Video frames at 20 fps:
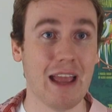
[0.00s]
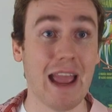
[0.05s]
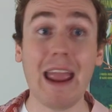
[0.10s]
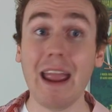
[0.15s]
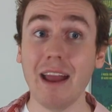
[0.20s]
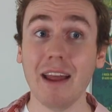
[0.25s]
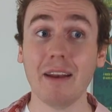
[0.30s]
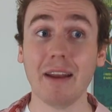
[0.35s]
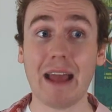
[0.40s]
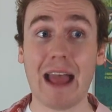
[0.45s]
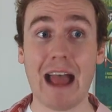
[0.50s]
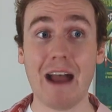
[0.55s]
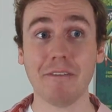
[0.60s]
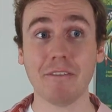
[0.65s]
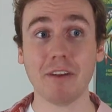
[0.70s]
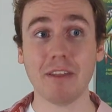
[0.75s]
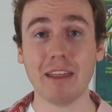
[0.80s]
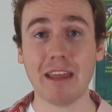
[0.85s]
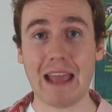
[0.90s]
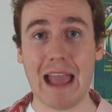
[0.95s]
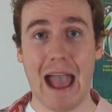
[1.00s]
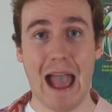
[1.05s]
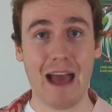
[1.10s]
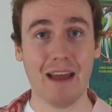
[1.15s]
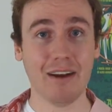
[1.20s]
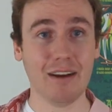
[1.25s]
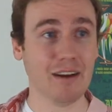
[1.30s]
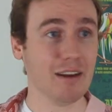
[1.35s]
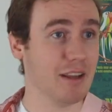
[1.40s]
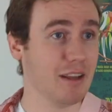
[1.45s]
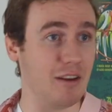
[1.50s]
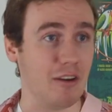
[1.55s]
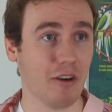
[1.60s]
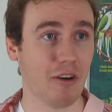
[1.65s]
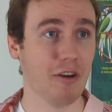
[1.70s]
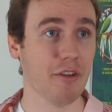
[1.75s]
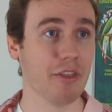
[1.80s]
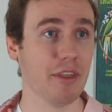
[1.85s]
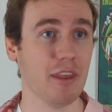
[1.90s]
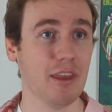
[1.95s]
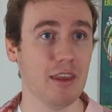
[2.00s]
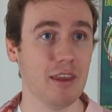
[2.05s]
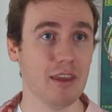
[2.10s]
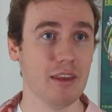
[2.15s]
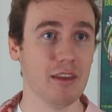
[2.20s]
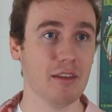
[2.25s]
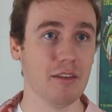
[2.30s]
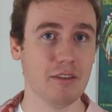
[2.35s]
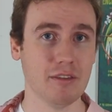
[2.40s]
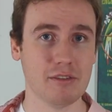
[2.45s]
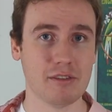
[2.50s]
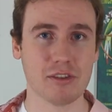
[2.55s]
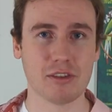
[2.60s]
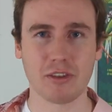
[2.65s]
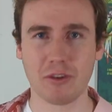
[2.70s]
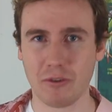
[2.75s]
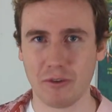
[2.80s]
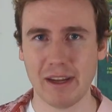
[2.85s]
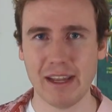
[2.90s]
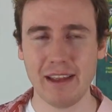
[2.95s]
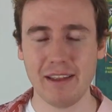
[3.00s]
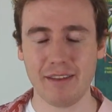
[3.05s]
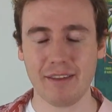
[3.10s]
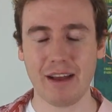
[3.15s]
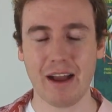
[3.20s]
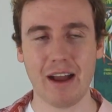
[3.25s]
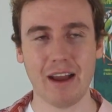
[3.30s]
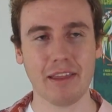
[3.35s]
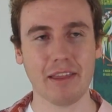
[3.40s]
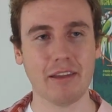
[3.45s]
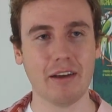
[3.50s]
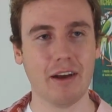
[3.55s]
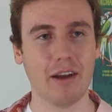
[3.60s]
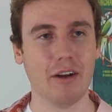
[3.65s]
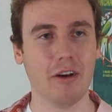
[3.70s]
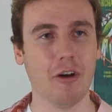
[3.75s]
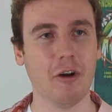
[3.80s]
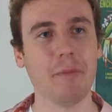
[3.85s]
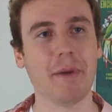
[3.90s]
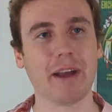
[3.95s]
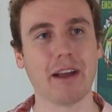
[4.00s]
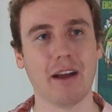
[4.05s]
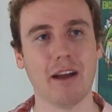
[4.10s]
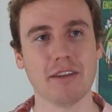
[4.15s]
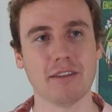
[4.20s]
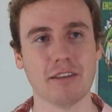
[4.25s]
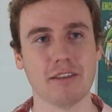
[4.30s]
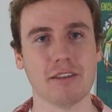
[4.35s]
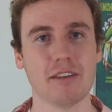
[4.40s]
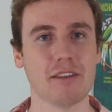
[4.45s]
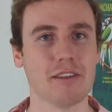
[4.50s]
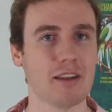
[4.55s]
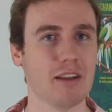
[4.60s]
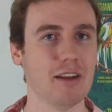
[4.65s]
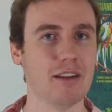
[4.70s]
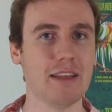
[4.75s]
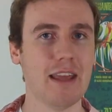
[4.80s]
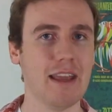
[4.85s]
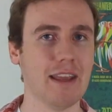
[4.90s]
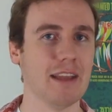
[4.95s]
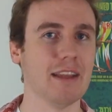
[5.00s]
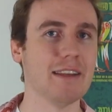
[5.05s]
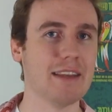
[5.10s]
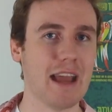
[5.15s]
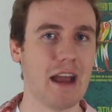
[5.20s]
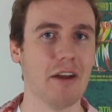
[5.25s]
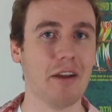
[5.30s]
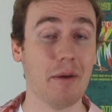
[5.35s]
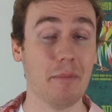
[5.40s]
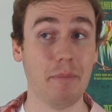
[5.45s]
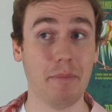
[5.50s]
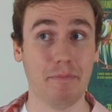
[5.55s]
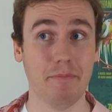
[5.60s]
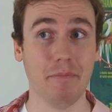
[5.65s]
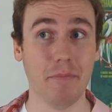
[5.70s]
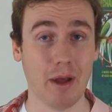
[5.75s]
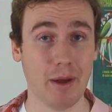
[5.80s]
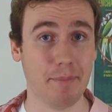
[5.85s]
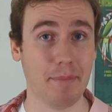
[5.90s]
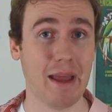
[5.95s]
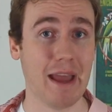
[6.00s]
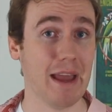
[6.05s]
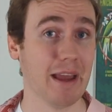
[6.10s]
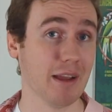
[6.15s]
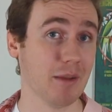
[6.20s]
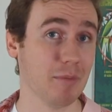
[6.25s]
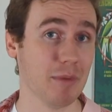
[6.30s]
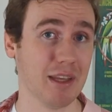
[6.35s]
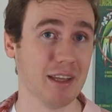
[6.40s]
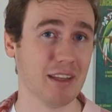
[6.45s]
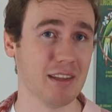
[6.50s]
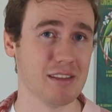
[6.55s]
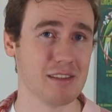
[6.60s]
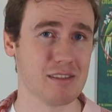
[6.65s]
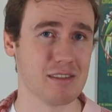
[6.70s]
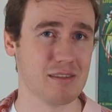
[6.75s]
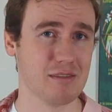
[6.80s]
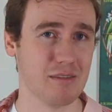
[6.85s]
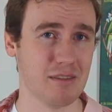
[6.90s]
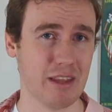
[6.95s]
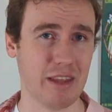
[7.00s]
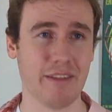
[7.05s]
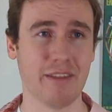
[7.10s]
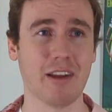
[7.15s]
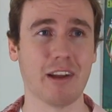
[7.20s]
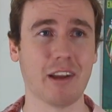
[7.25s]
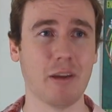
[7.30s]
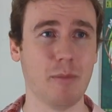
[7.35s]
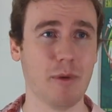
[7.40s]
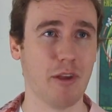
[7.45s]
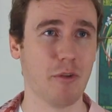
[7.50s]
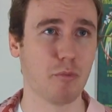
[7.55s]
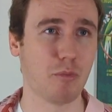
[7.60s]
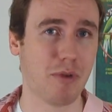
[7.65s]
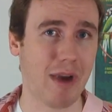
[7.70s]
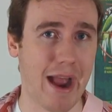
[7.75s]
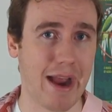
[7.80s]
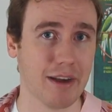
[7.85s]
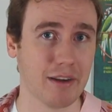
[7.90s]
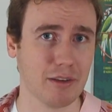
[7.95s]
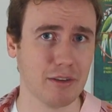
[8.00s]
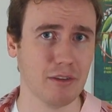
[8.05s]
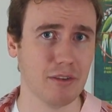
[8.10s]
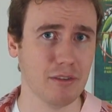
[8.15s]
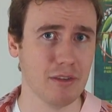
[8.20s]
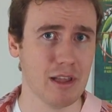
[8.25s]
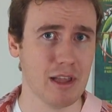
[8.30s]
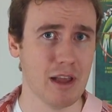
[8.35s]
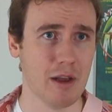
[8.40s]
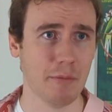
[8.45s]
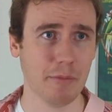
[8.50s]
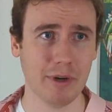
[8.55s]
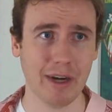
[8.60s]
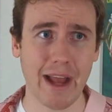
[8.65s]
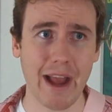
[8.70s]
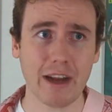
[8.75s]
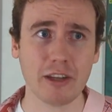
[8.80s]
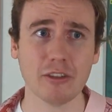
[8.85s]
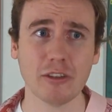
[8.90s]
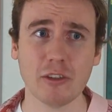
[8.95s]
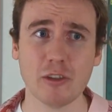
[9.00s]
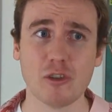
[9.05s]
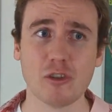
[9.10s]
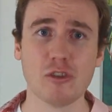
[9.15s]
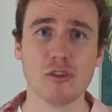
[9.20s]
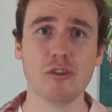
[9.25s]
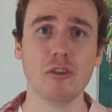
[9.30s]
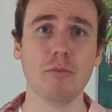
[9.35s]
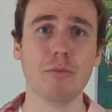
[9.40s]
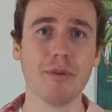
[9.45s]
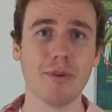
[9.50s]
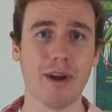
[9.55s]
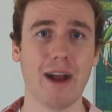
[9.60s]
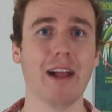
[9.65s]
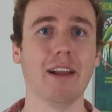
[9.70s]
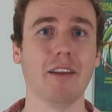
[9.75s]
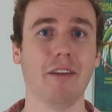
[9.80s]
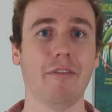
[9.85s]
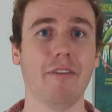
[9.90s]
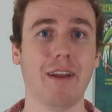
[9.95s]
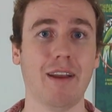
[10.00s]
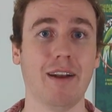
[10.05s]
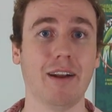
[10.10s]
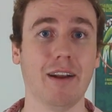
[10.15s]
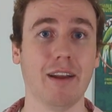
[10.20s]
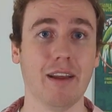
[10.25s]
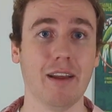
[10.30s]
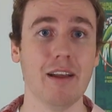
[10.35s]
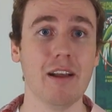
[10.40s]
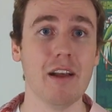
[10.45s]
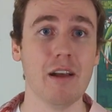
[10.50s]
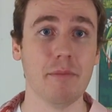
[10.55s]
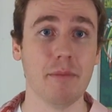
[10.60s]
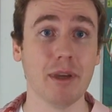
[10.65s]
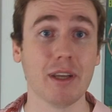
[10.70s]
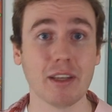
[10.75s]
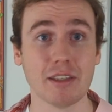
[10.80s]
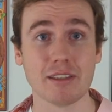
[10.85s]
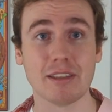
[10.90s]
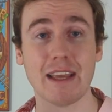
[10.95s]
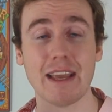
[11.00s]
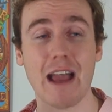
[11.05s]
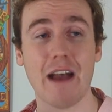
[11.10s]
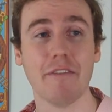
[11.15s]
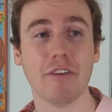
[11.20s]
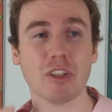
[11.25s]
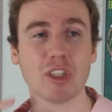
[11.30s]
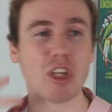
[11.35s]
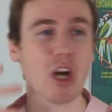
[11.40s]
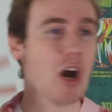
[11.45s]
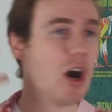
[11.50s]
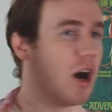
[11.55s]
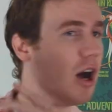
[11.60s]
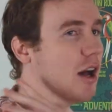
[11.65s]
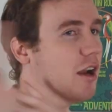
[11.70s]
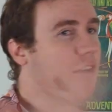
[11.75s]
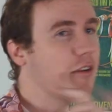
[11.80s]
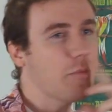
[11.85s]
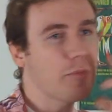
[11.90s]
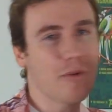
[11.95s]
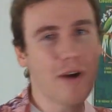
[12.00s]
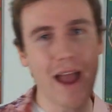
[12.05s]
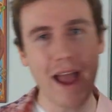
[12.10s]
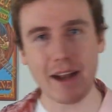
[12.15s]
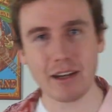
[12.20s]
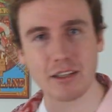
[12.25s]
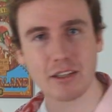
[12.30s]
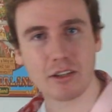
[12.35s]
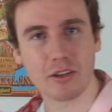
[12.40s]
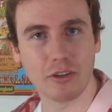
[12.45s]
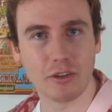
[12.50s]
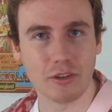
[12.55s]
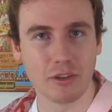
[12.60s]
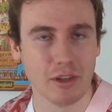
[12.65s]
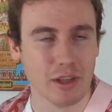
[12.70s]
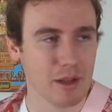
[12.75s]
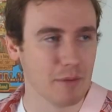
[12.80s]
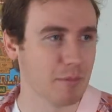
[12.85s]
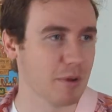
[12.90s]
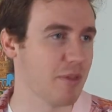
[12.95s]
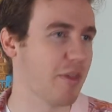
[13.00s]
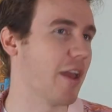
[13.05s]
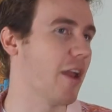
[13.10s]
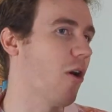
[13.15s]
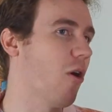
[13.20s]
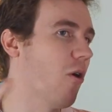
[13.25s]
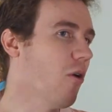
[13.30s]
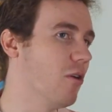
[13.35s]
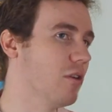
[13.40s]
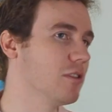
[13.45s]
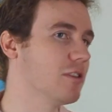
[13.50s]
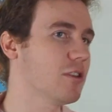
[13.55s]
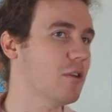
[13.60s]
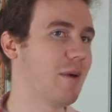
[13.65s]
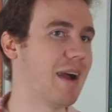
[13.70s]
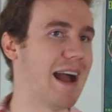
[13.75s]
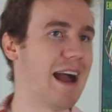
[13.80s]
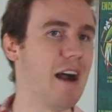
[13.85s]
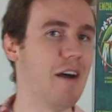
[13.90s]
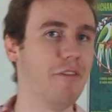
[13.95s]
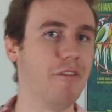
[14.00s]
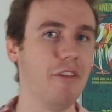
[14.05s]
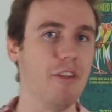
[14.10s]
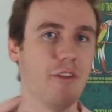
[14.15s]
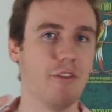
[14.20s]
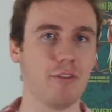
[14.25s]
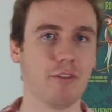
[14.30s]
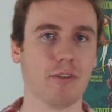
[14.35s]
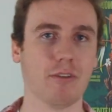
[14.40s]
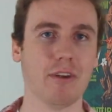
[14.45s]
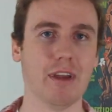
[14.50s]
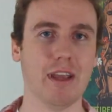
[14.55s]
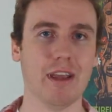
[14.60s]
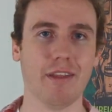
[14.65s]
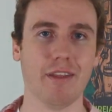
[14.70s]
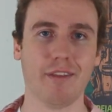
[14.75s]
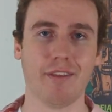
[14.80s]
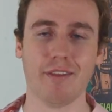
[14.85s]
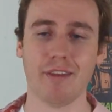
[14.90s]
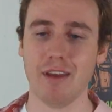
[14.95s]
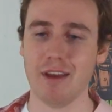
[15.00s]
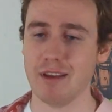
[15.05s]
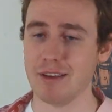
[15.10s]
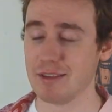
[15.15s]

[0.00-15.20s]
And after they added in all the screens, I thought, oh my gosh, this is going to take it down a peg because it's not going to be as practical, but it actually super elevated it because they have a ton of practical, but they also have the screens.